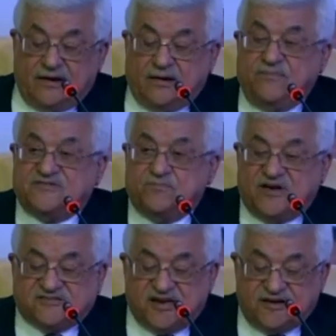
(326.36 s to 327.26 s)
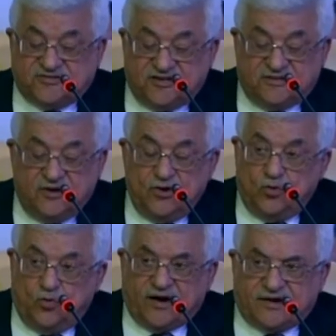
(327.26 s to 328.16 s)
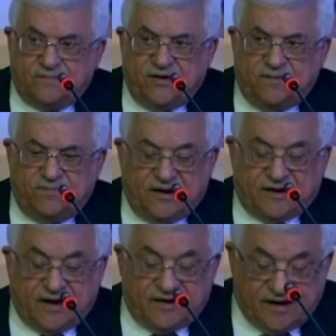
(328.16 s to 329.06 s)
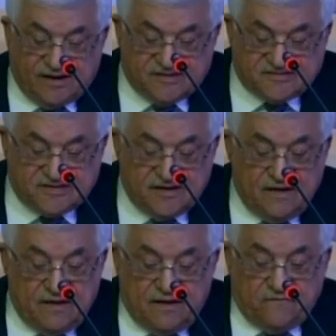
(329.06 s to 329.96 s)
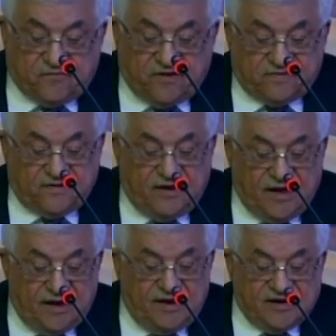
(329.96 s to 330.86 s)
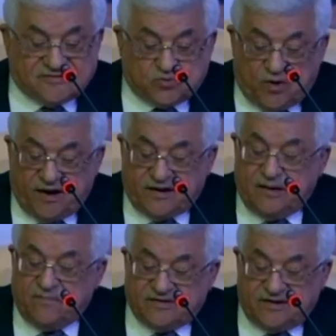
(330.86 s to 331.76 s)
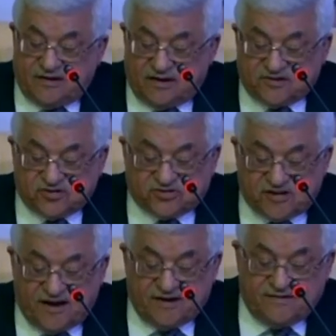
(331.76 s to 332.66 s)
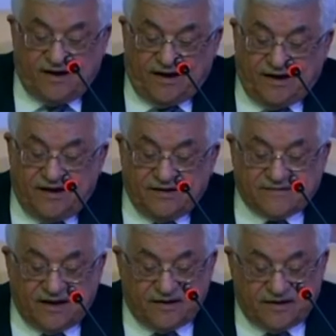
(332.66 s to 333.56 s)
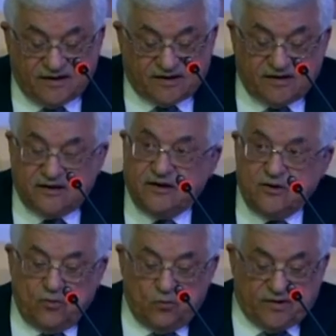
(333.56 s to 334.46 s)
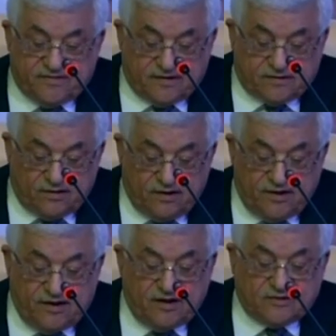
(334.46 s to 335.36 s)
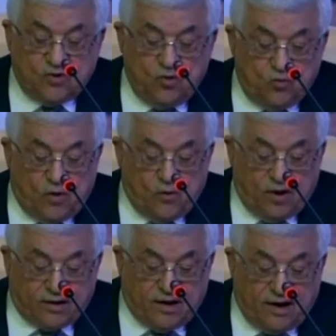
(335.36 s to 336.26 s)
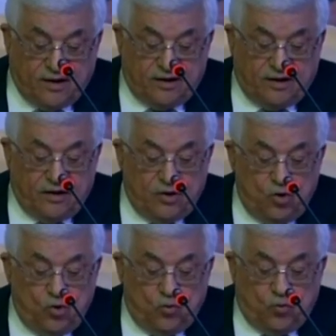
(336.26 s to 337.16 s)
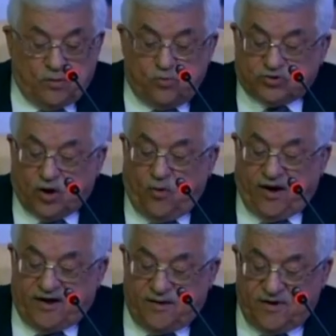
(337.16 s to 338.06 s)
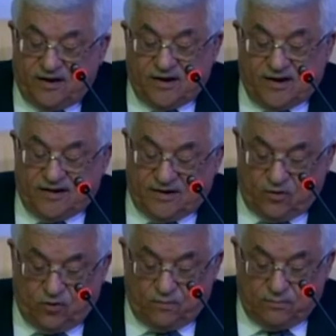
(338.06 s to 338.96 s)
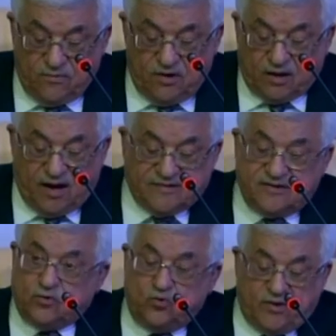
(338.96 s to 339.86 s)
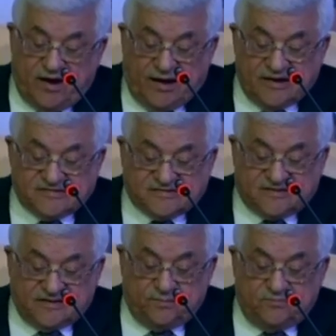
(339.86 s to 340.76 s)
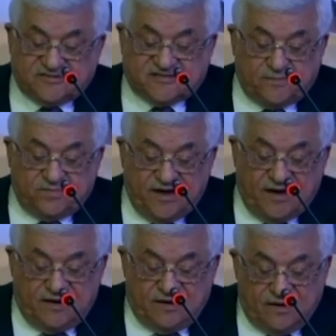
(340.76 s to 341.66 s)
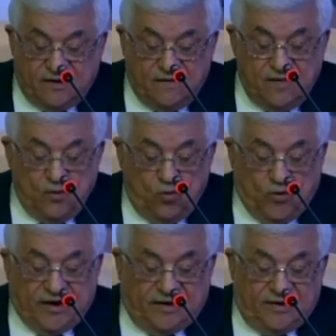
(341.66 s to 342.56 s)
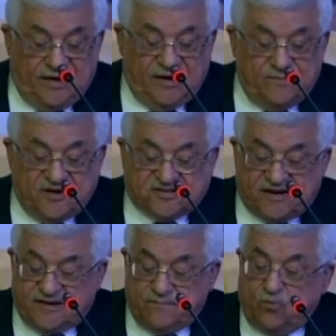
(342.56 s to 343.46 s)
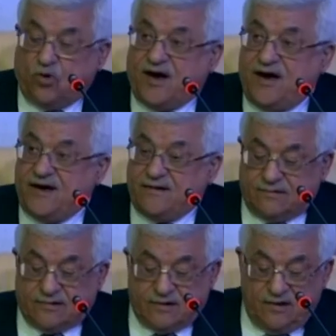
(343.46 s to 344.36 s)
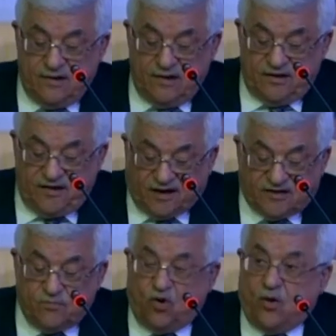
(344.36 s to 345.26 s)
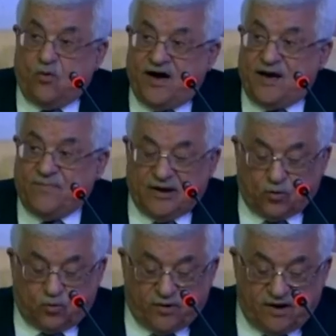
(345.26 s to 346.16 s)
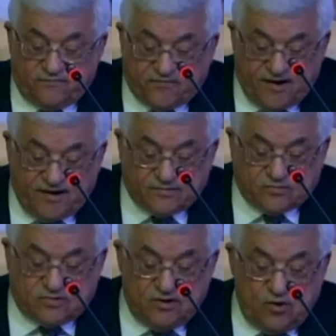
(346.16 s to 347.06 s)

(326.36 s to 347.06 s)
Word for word: of the minarets of mosques and domes of churches standing alongside one another amidst the shadows of the walls of a city that has witnessed history, memories, and events, which they mistakenly believe they can alter and replace by introducing